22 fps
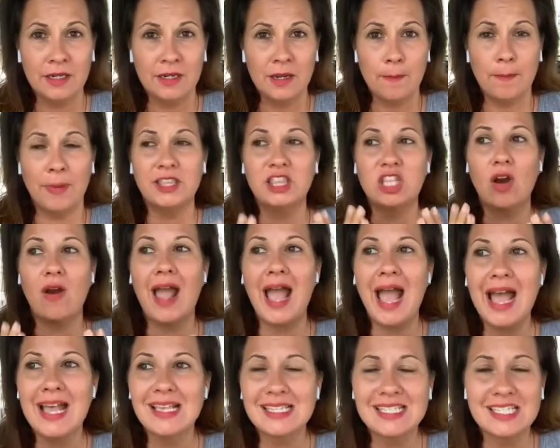but there
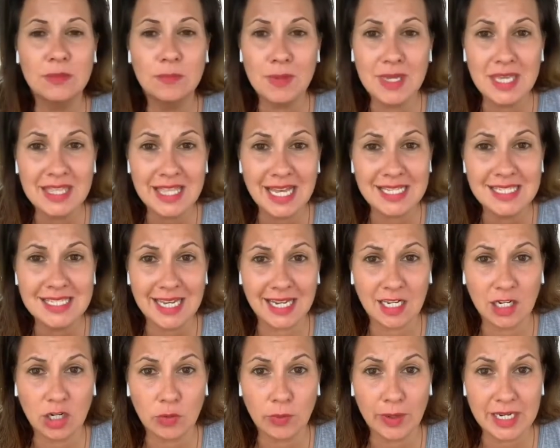has to be that
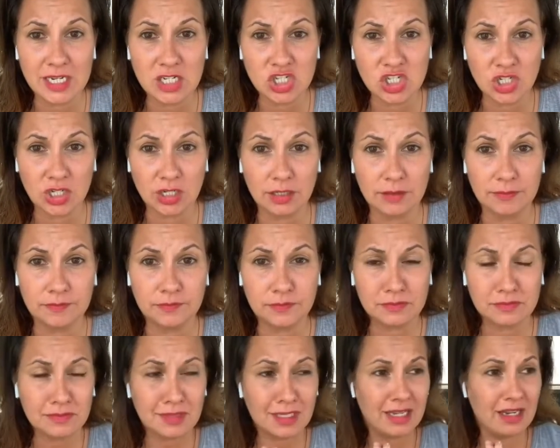declaration
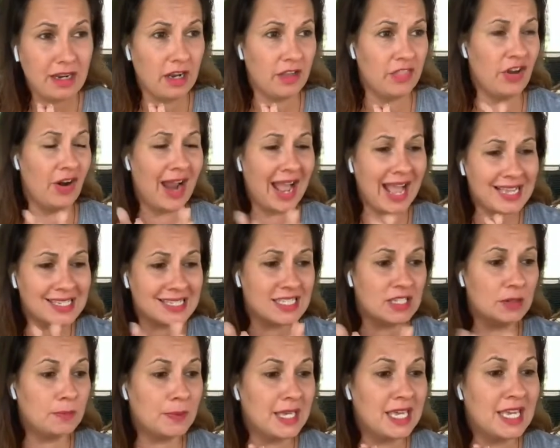there has
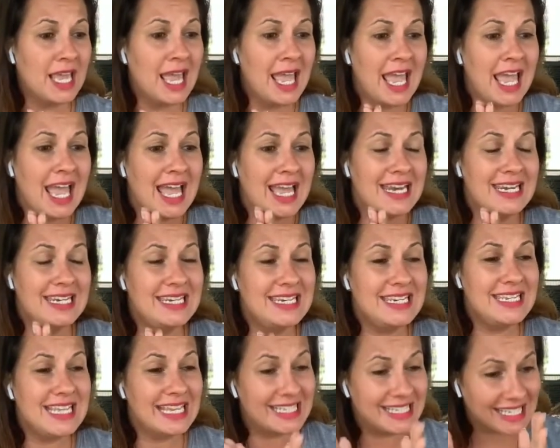to be
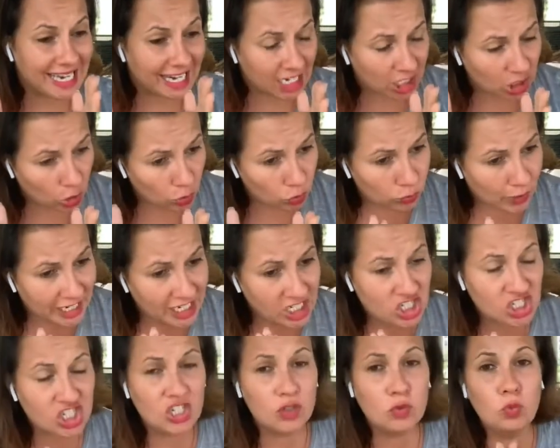the
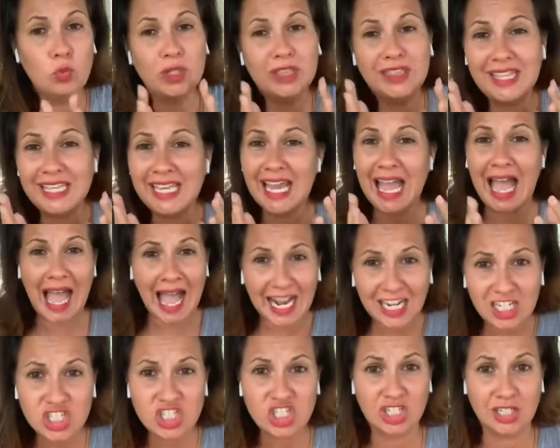declaration with the
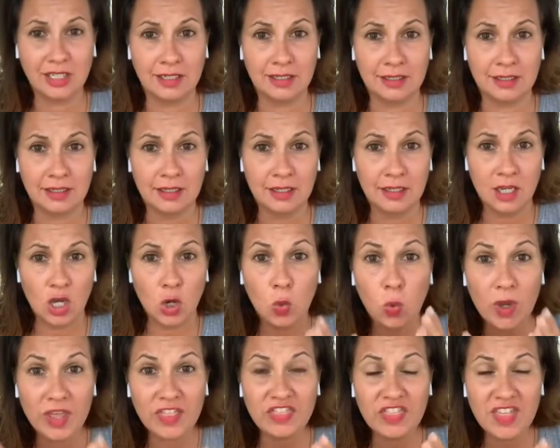action
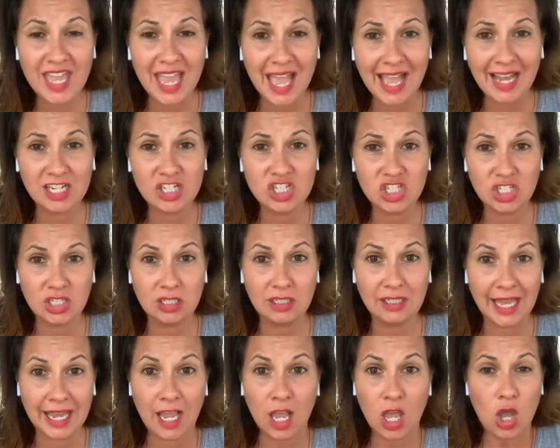with the action
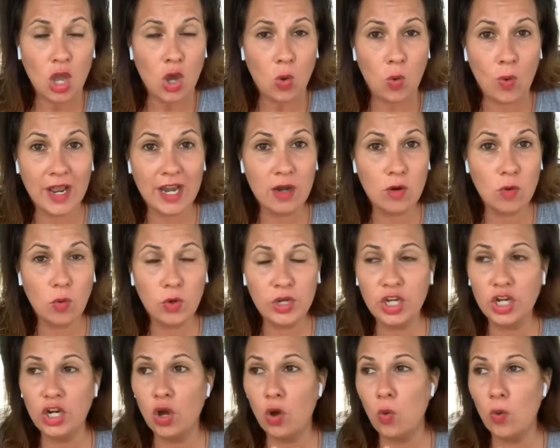like when
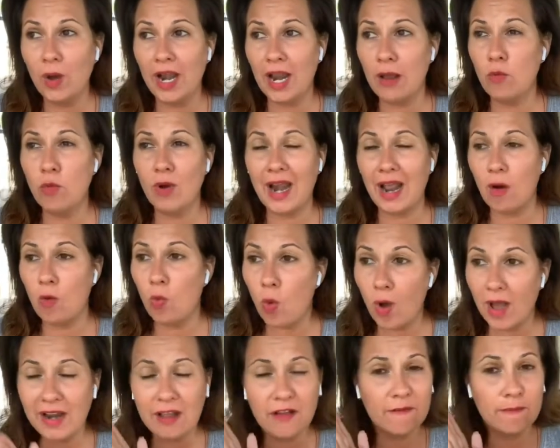you know when when i
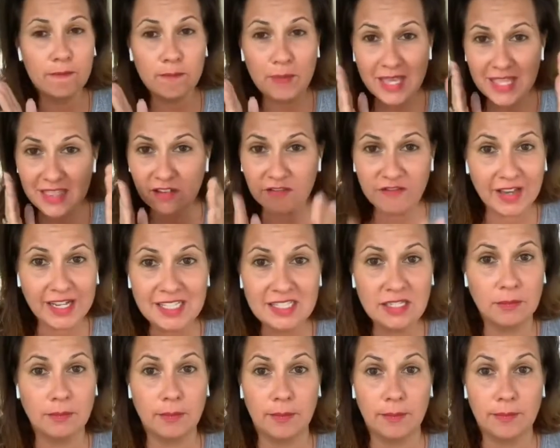want to be the
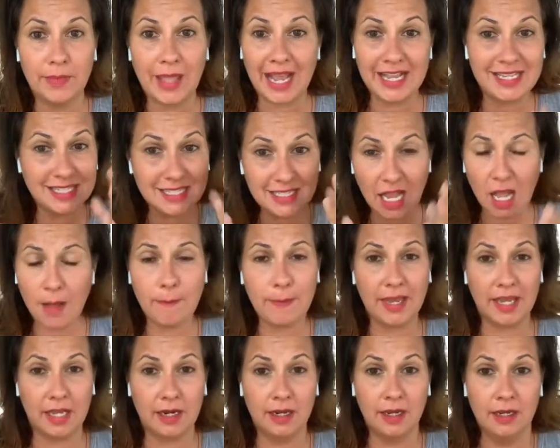victim i stop it